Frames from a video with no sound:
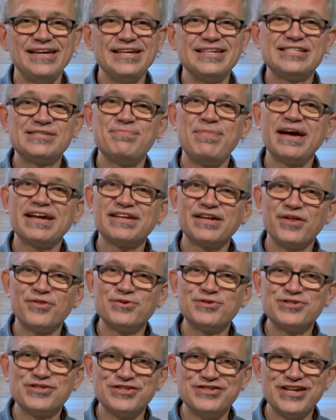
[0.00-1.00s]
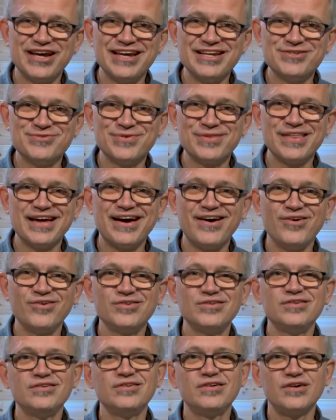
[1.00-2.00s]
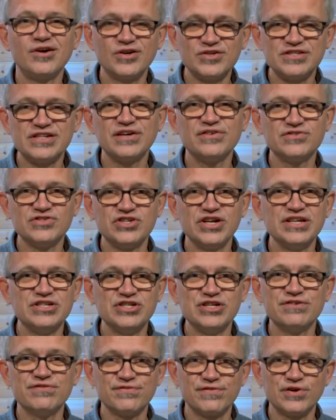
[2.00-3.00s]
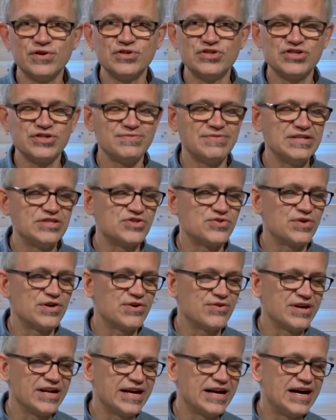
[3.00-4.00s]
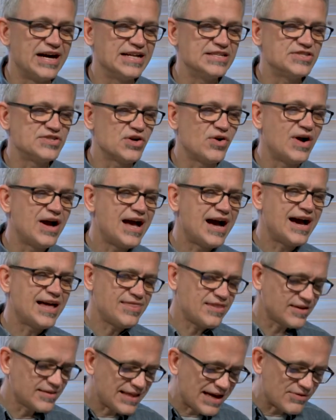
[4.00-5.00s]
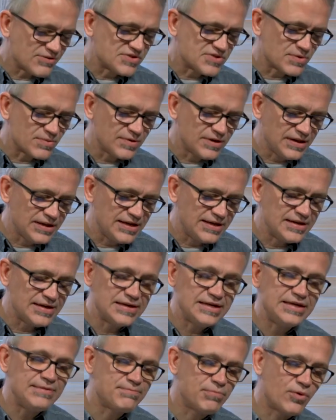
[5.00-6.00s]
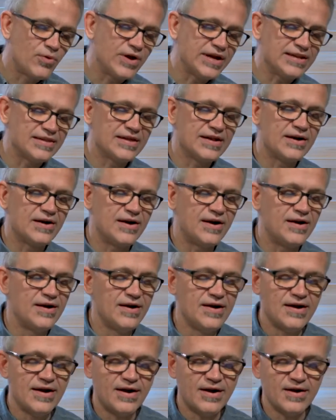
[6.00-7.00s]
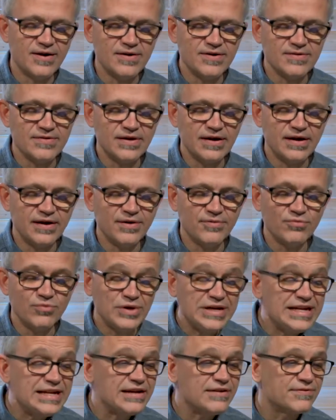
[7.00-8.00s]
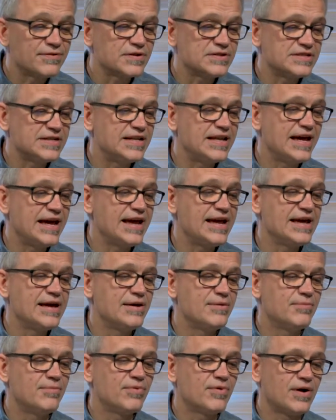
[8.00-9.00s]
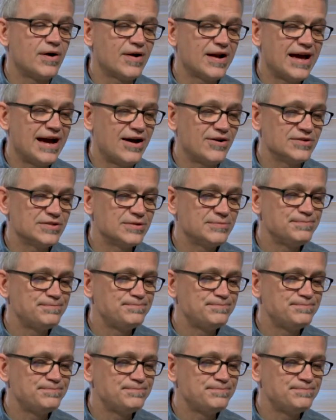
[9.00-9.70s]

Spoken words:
expect others to change without ourselves changing first and surrendering to God. So I thought that was a really neat point that our reading for today brought out.